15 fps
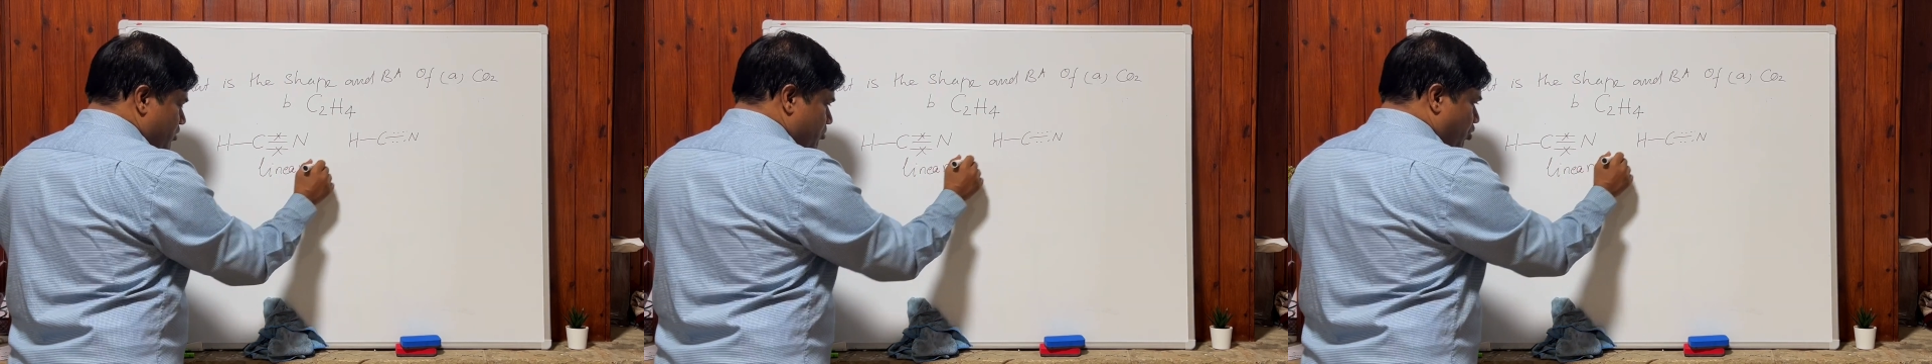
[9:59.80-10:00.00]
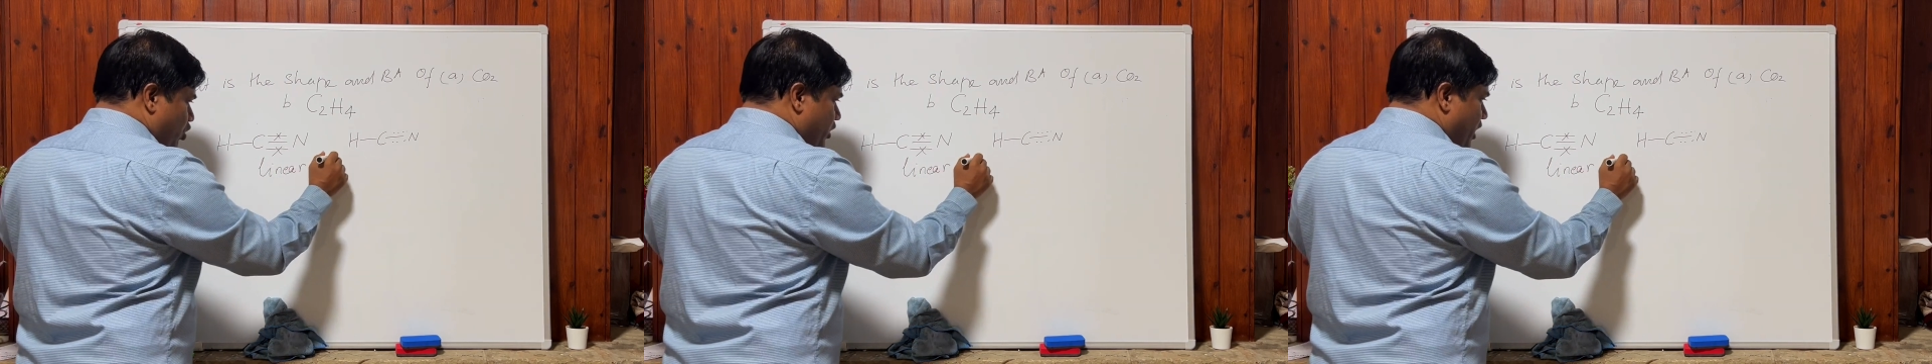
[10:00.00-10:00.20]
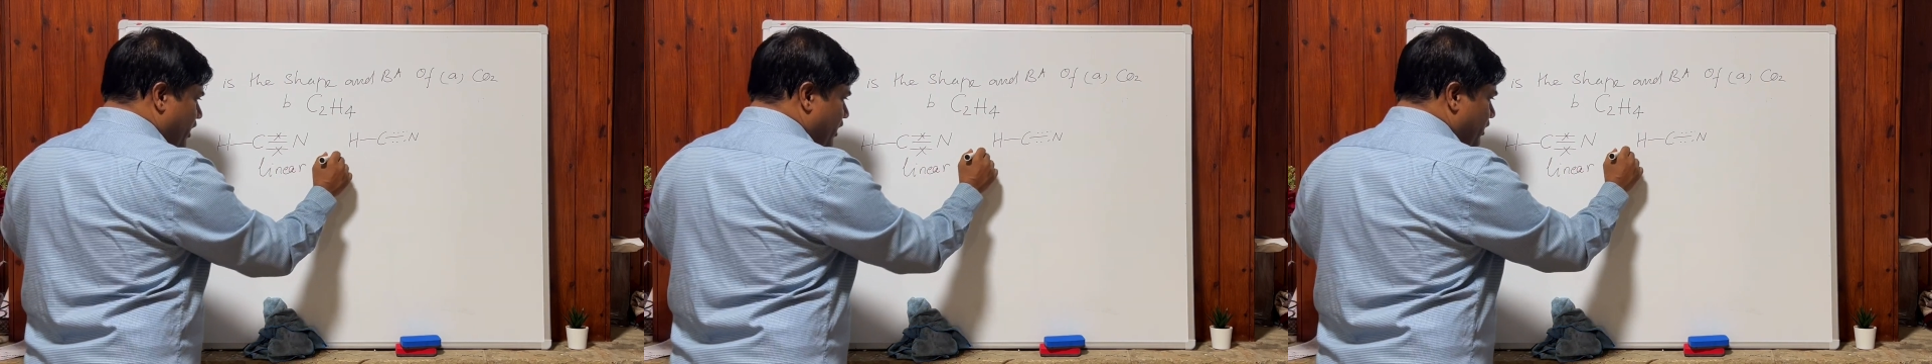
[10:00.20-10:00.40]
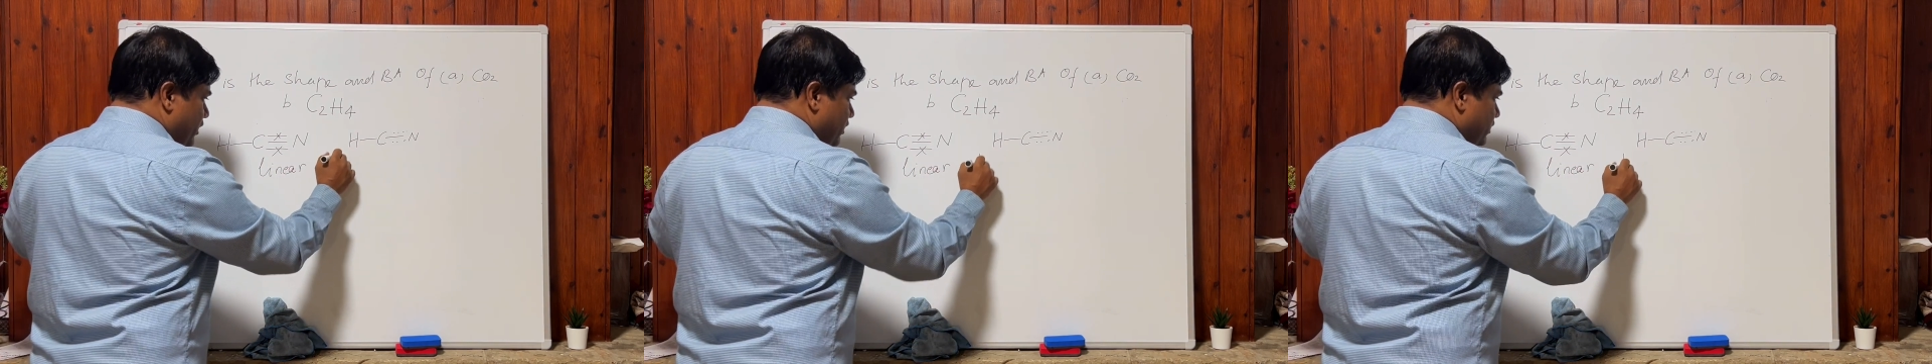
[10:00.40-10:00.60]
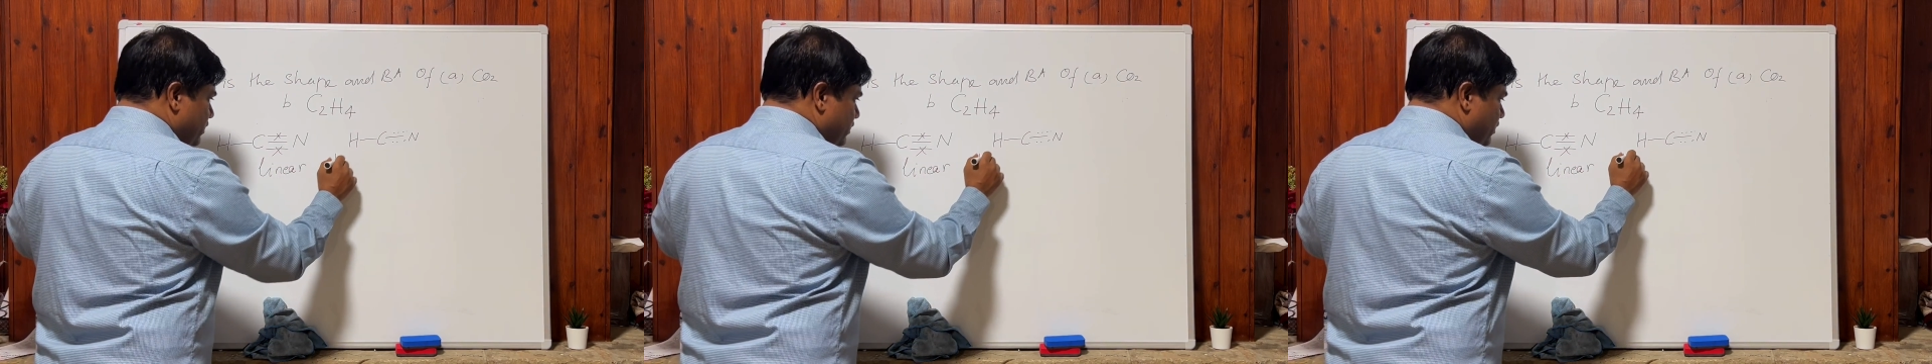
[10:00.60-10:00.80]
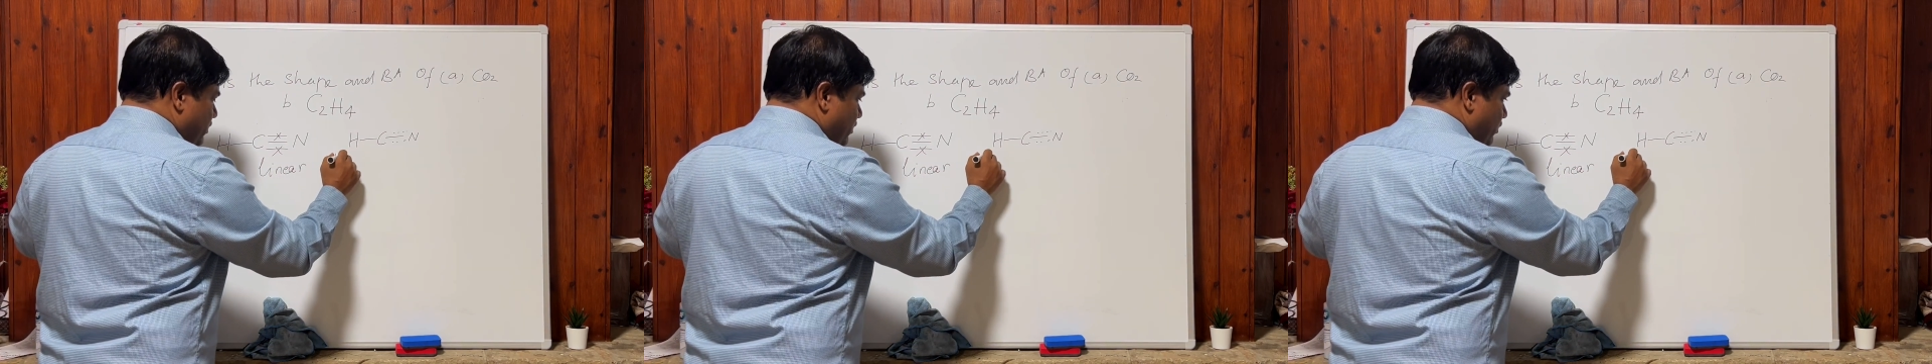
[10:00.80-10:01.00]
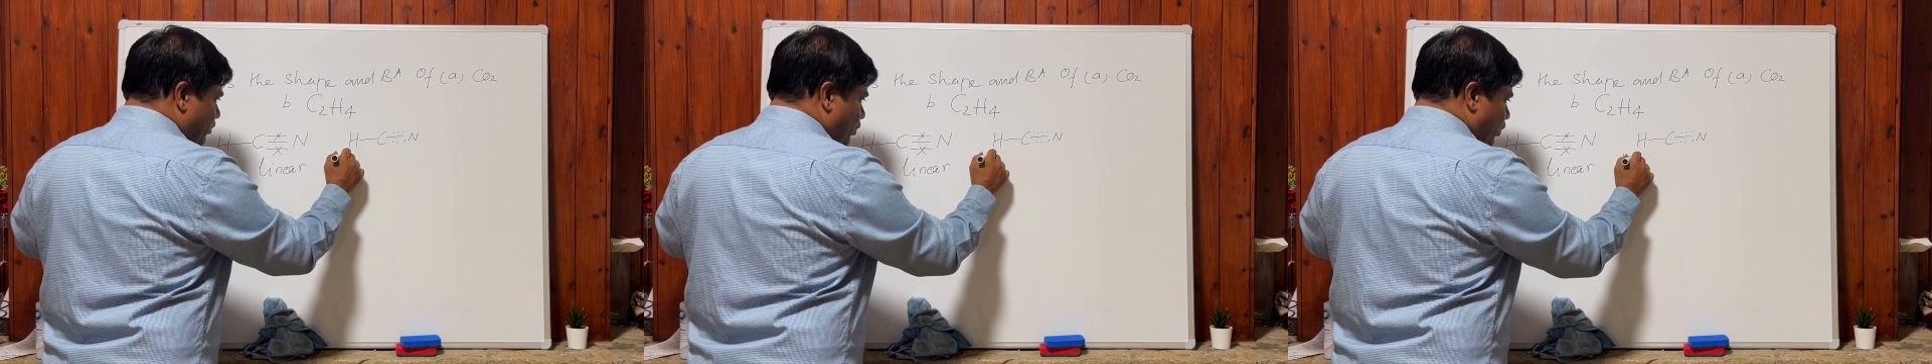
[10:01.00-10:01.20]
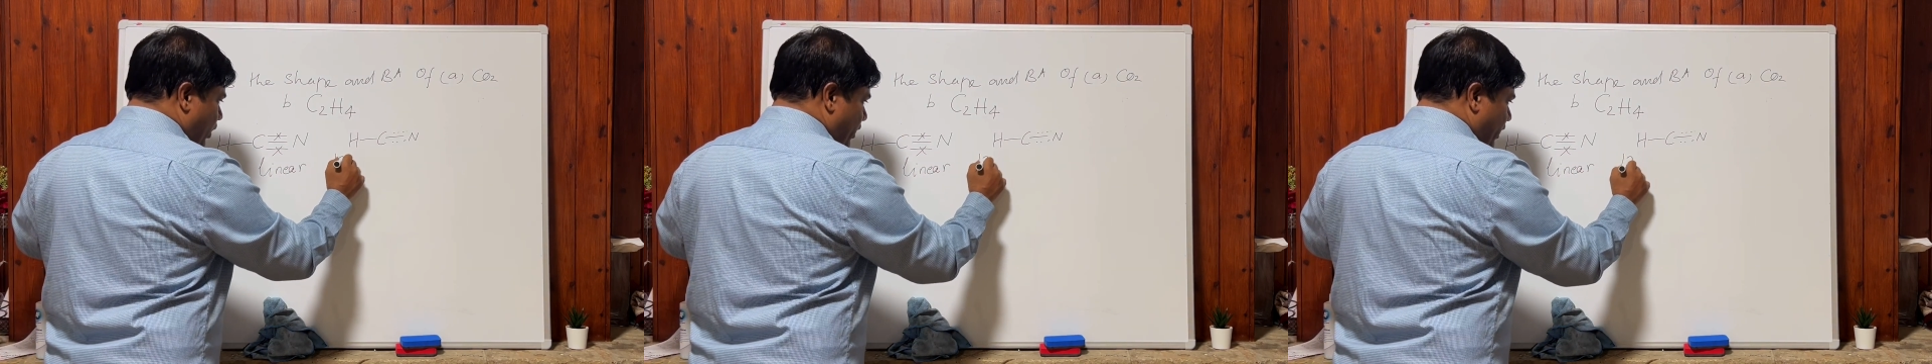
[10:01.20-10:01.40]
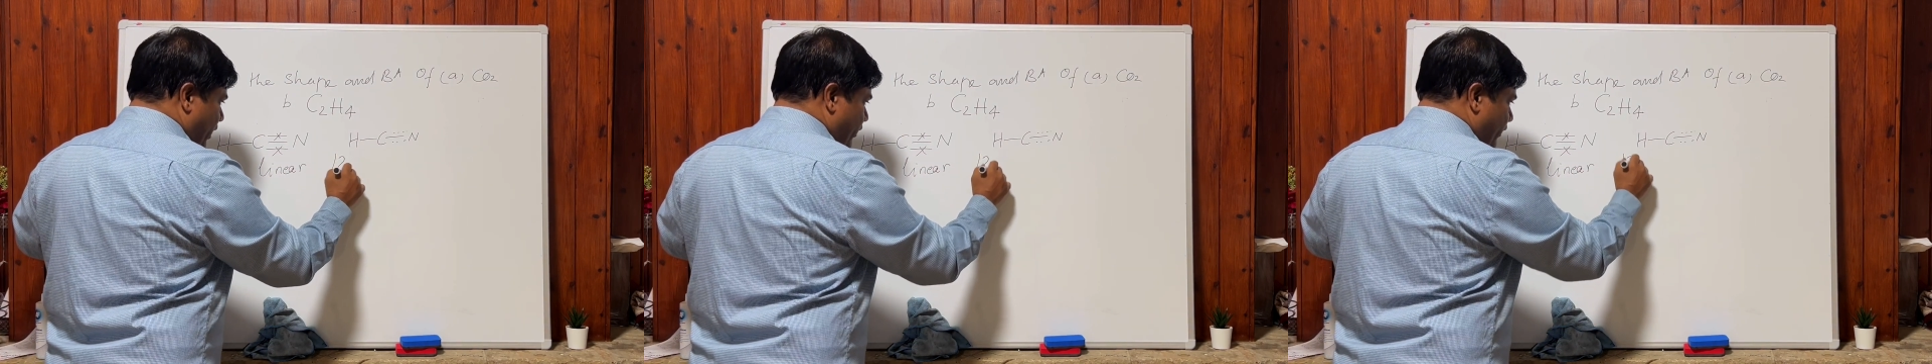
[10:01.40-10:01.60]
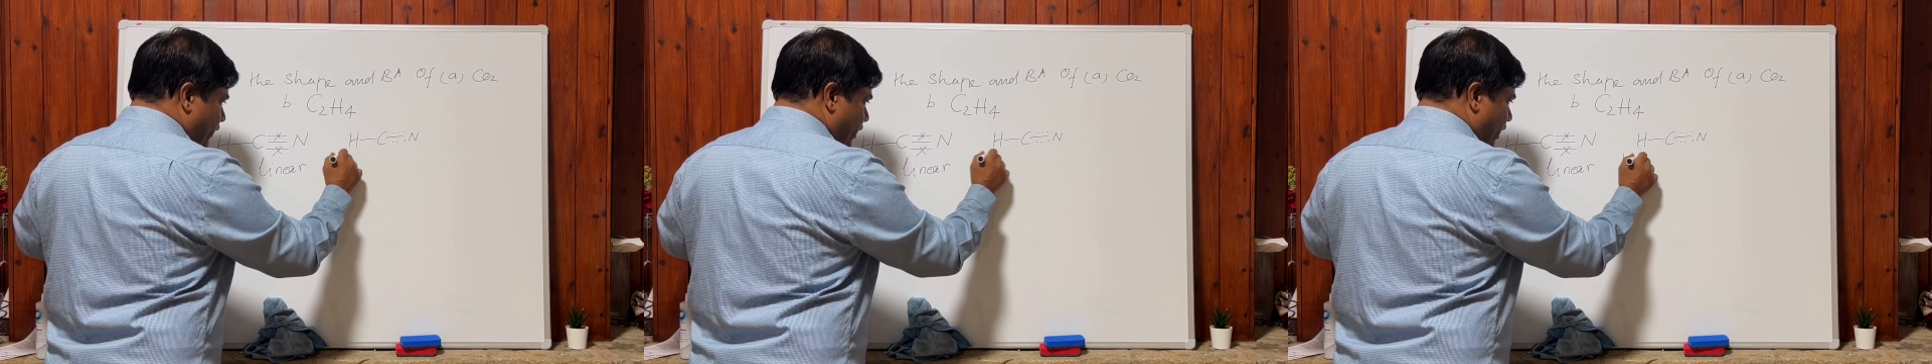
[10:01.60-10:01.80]
Bond angle
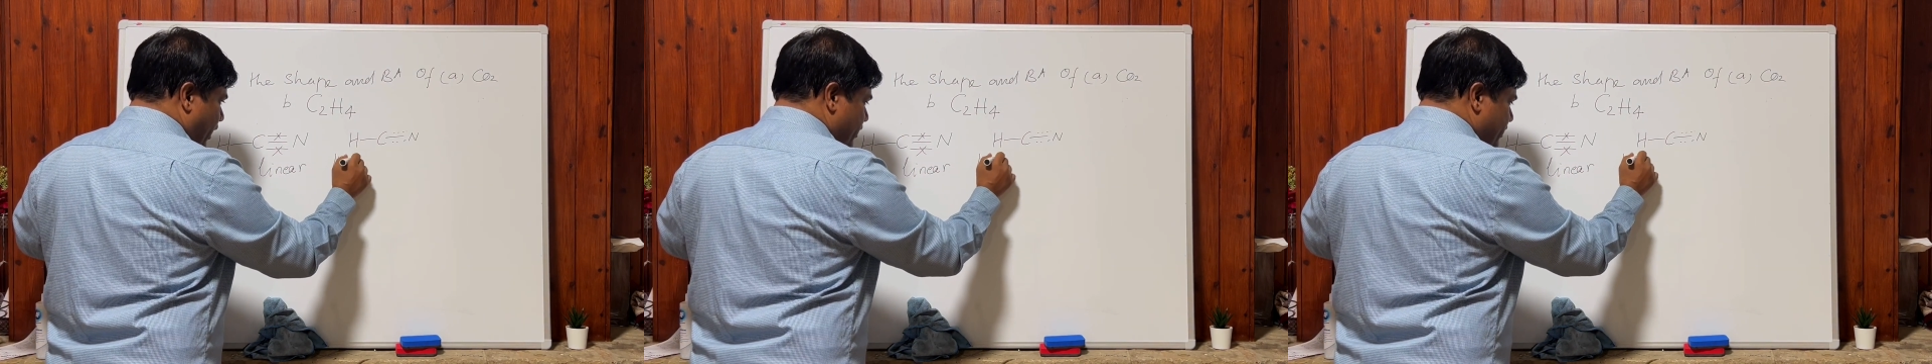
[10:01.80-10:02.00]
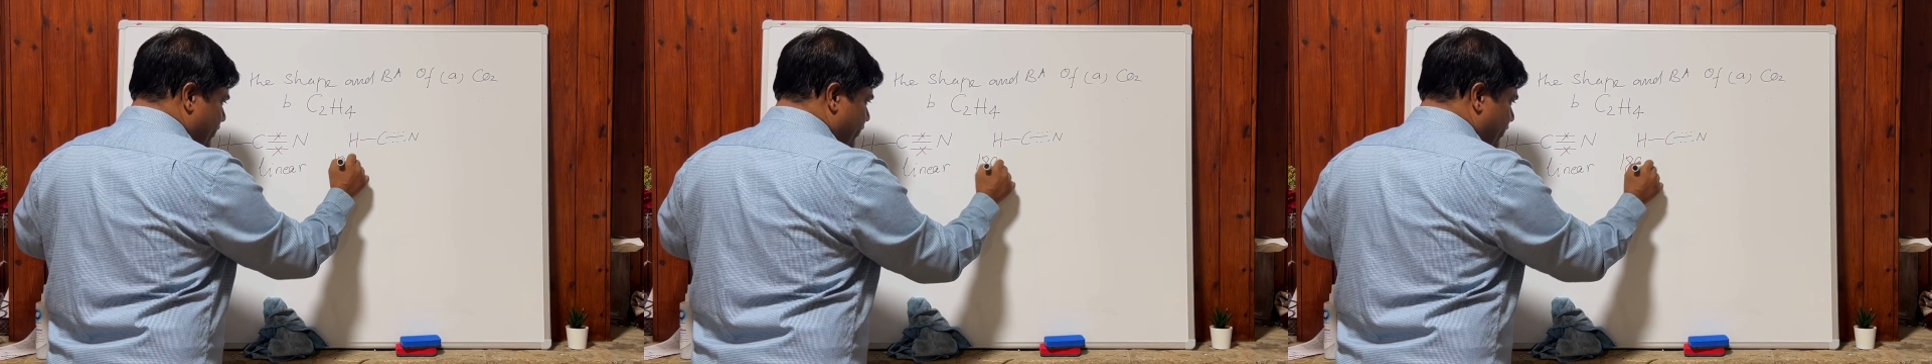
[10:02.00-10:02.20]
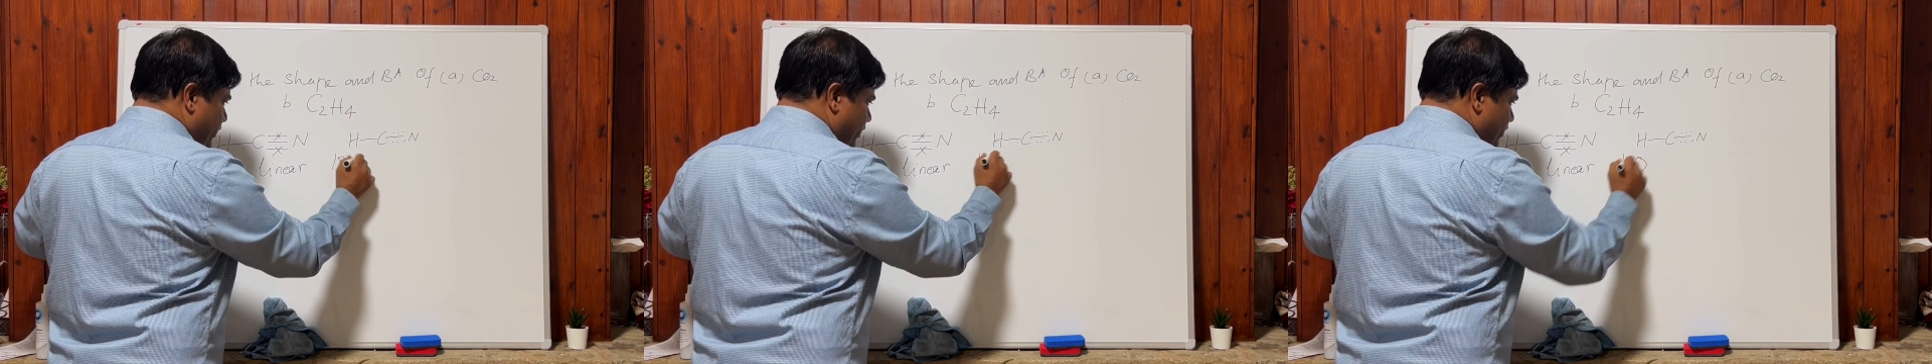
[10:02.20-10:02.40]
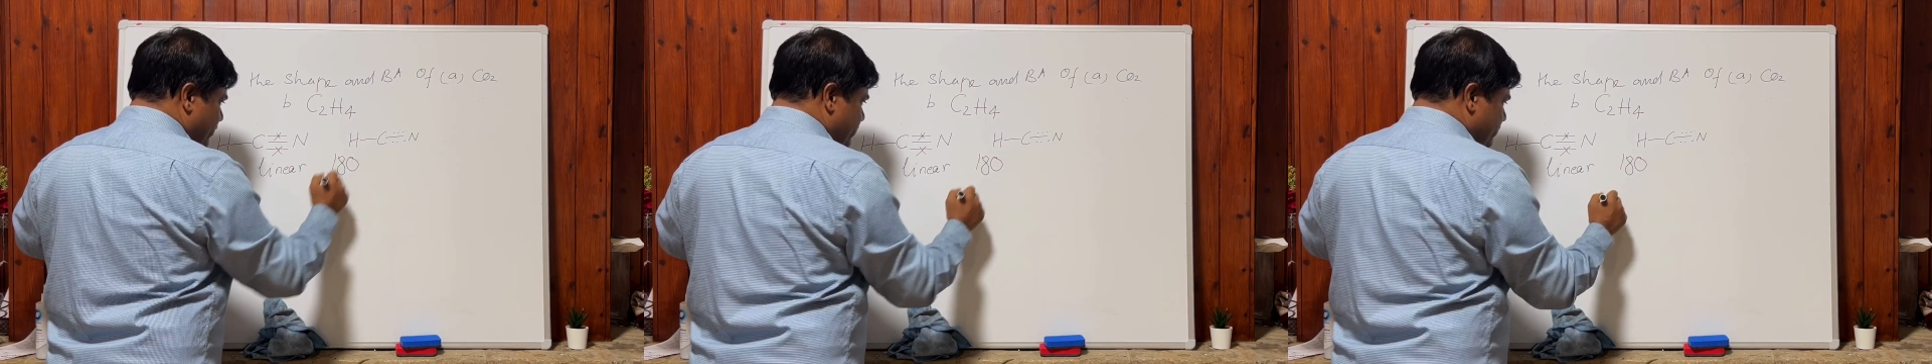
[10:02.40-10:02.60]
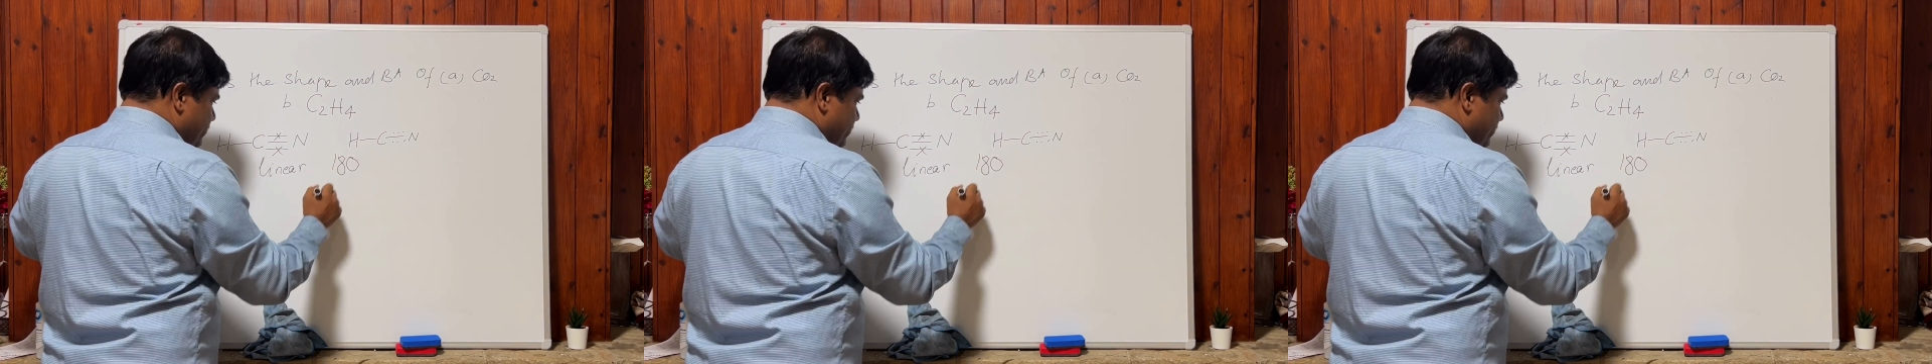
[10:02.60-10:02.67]
180 degree.